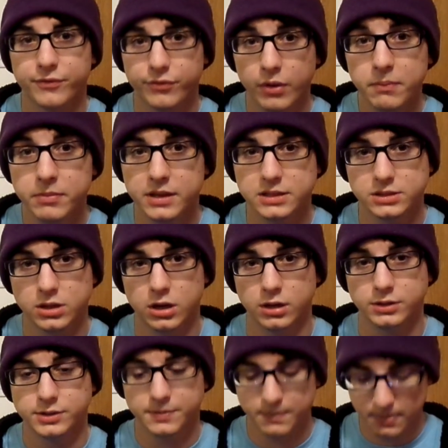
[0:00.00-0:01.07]
from these
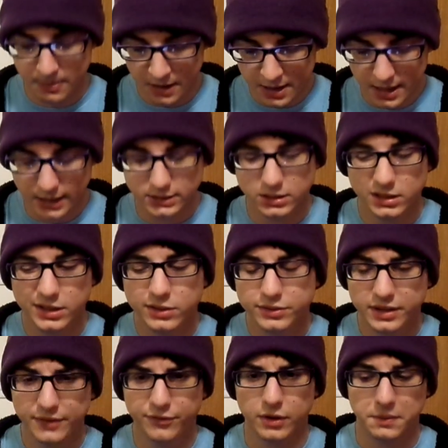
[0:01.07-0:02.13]
cards is a little
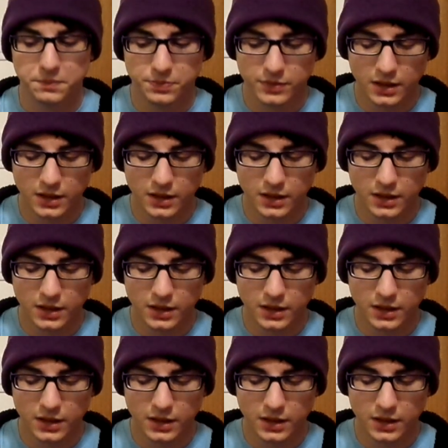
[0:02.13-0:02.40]
different.